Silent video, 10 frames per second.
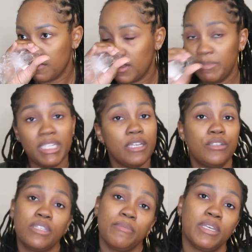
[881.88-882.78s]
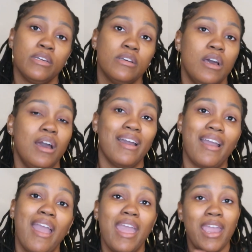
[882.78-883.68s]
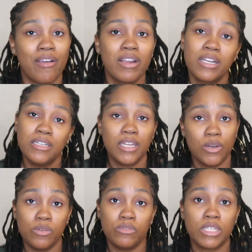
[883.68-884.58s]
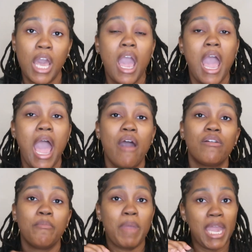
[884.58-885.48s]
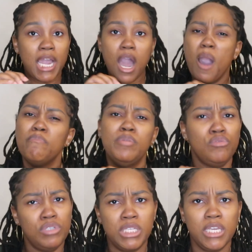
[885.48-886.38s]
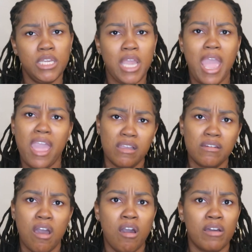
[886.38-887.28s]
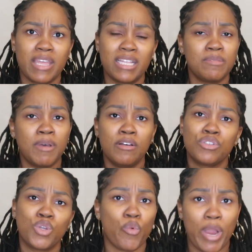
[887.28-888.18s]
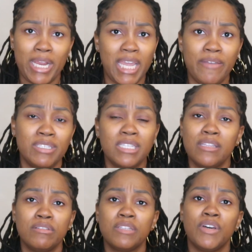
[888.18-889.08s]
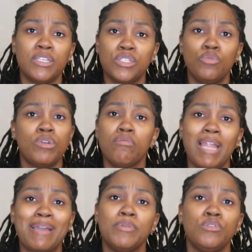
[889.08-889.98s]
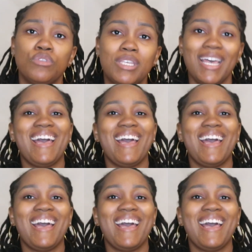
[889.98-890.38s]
let me tell you something. Erica knows how to make a boozy eggnog that smells great, even to those of us who don't like booze.